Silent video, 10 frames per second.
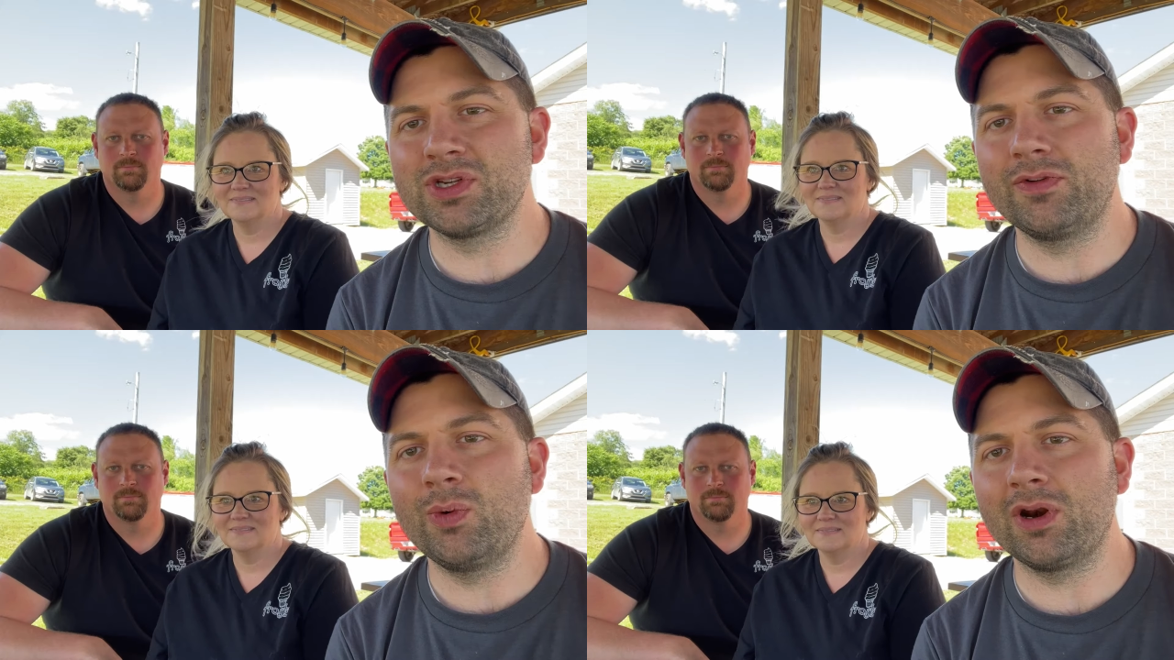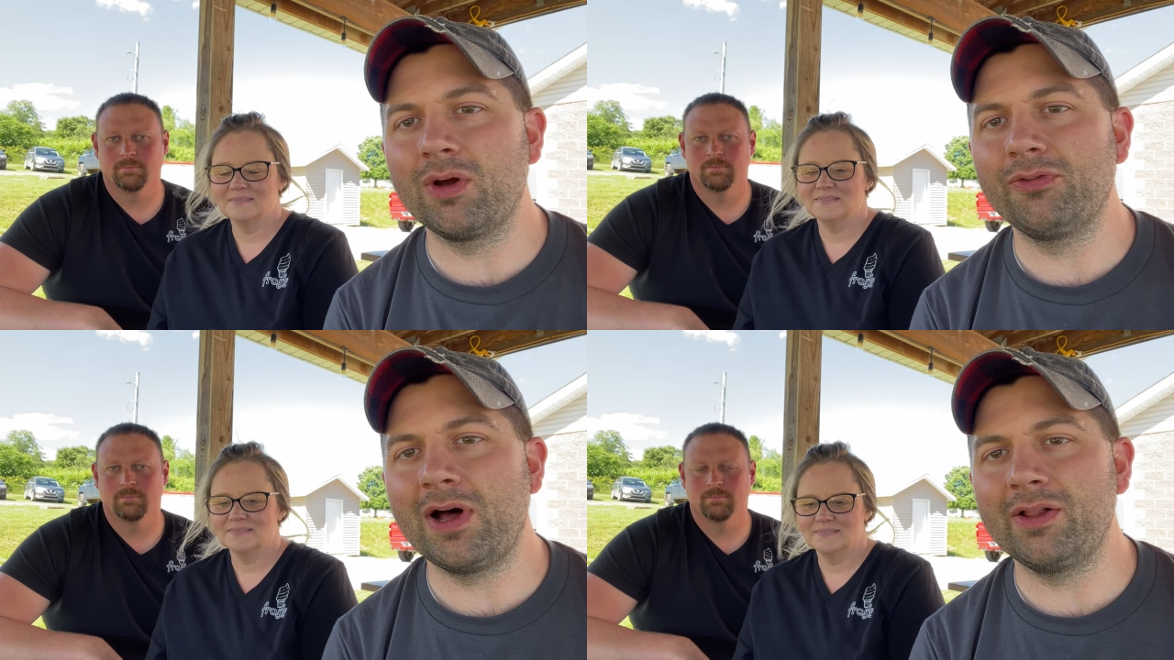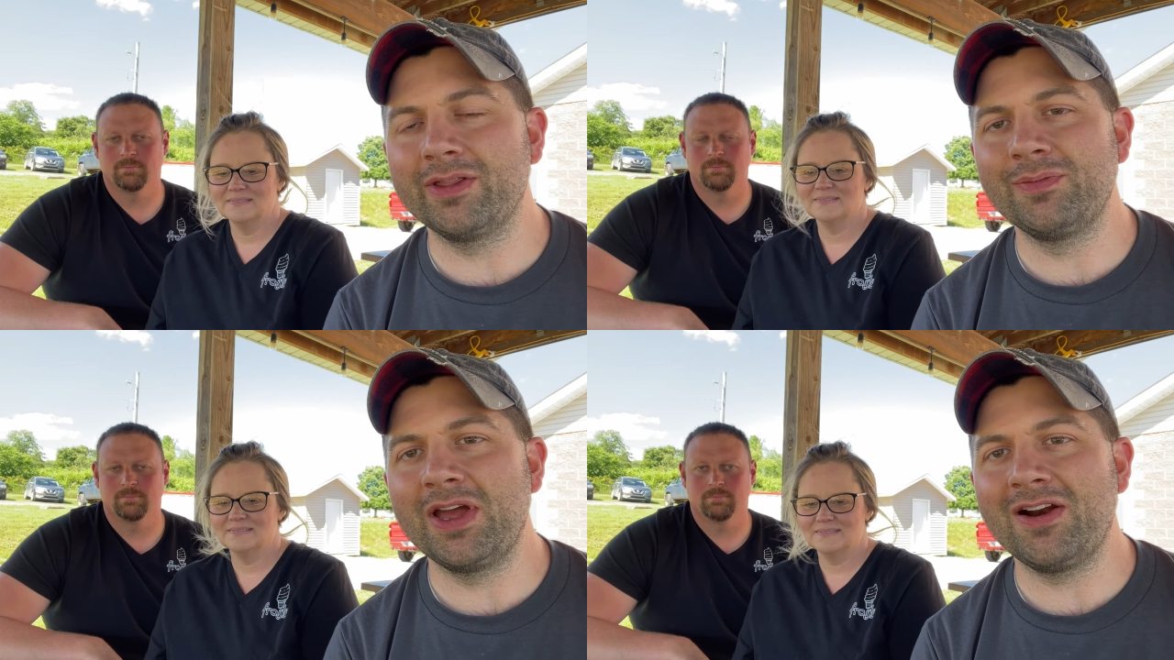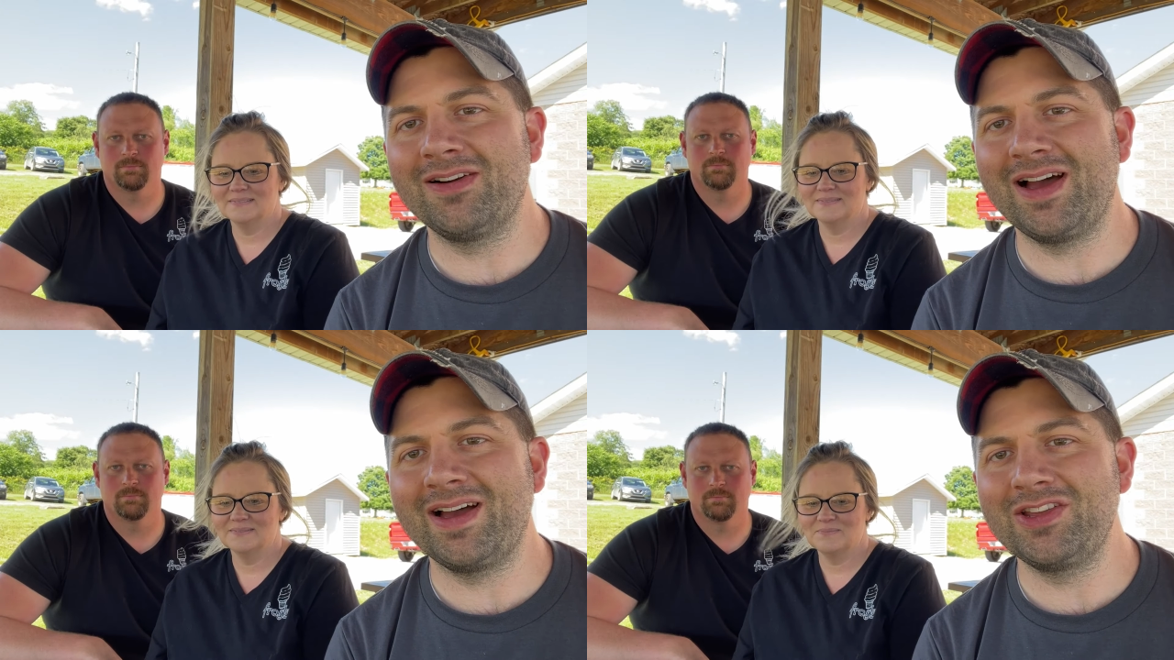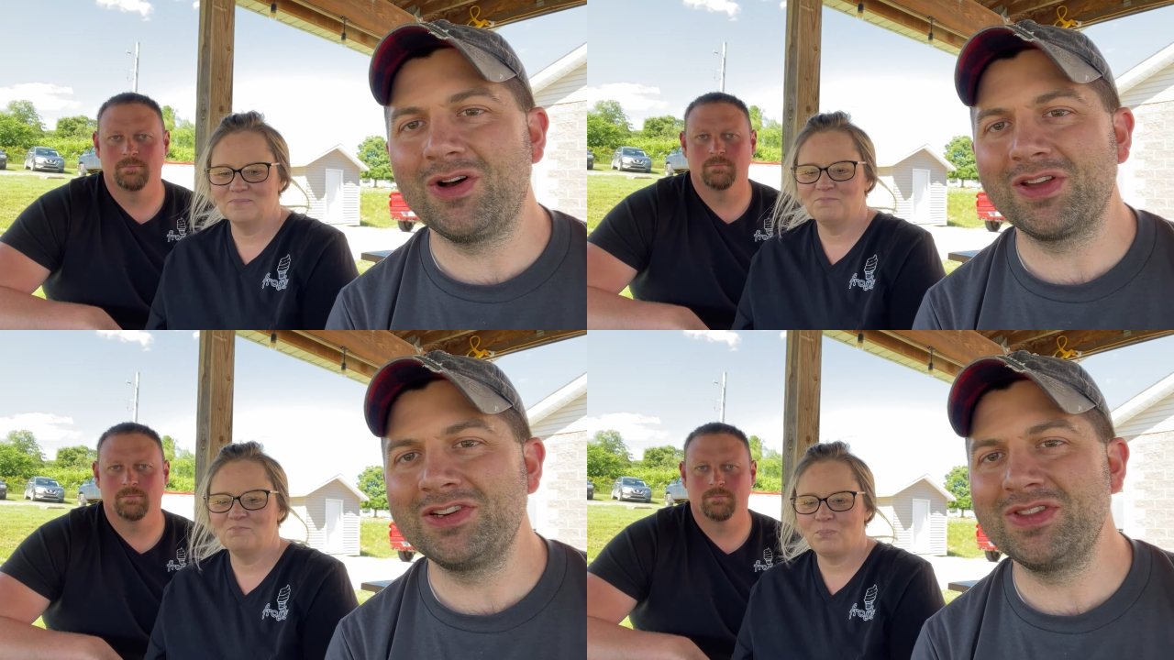Speaker 1: So if you want to go follow them there, uh,
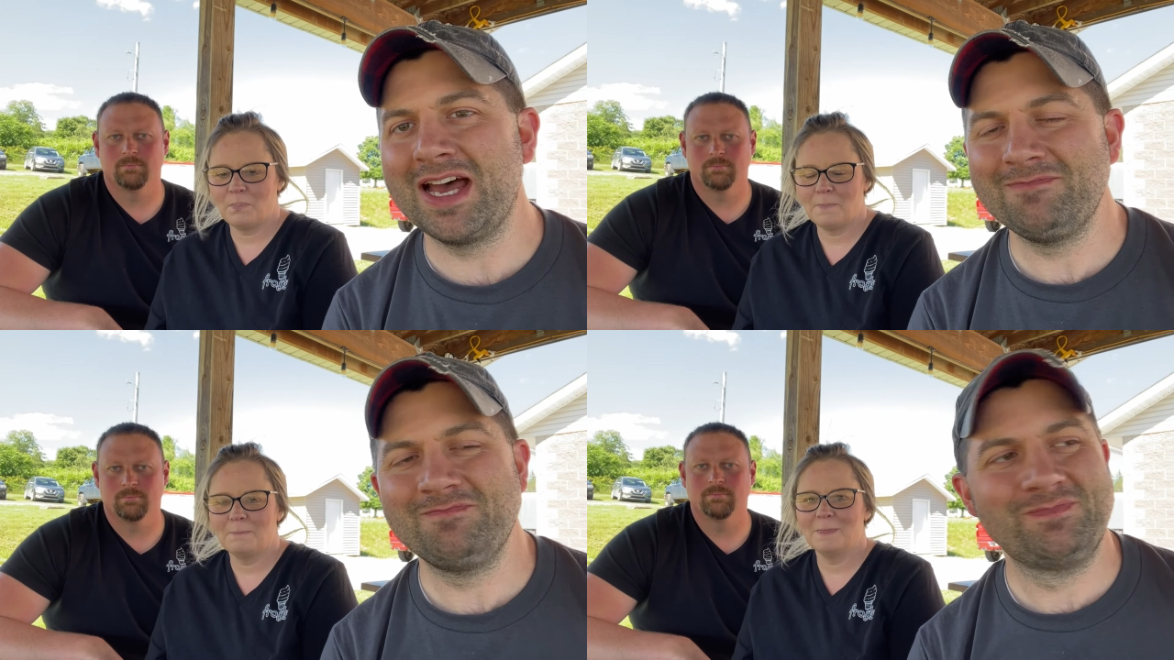y'all can do that.